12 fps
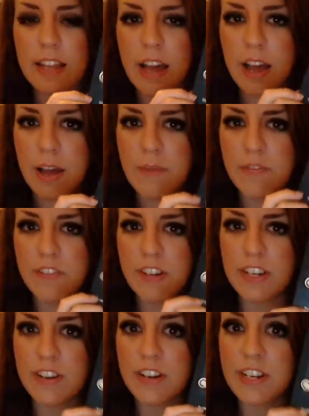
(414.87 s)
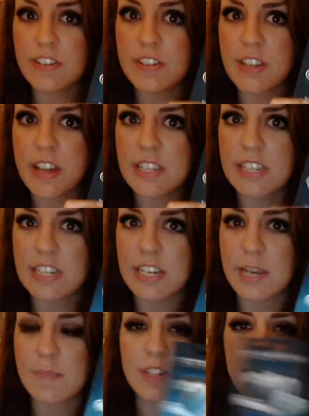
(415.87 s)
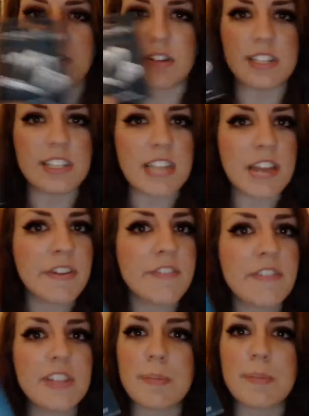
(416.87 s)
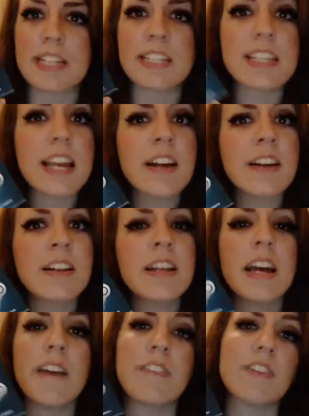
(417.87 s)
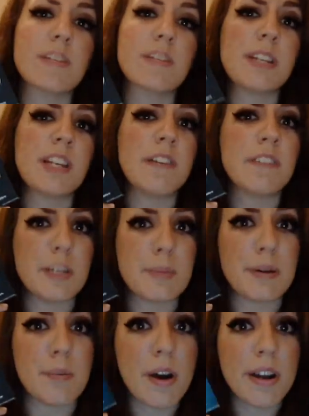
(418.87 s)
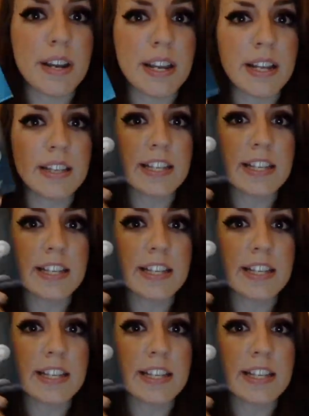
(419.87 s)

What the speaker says: For you to use on Steam, so you can save it for the big sale. If there's something you've really been wanting,